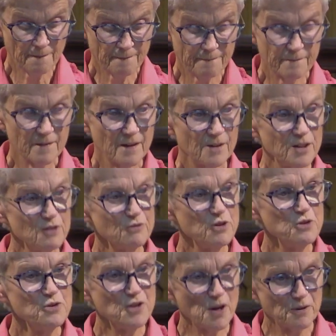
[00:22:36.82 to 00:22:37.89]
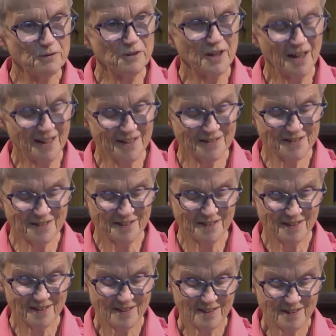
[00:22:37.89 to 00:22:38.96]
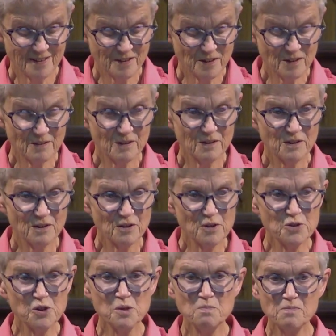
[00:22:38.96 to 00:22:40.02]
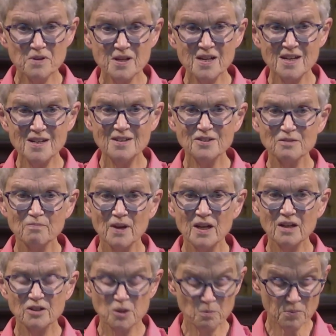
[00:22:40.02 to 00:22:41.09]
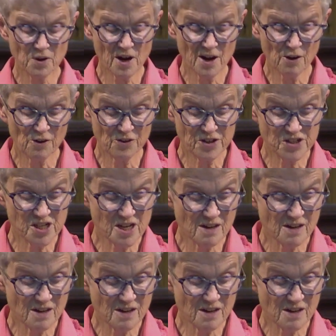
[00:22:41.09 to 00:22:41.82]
And if you don't yet, could you please make it a priority?